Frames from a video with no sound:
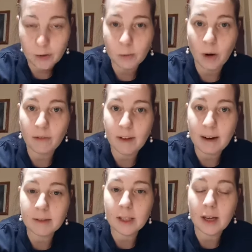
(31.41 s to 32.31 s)
So I
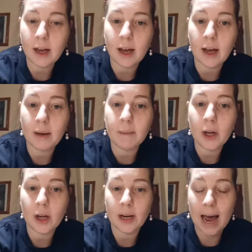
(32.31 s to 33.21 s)
found um,
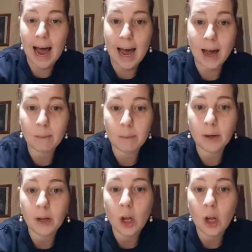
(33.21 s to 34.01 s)
an app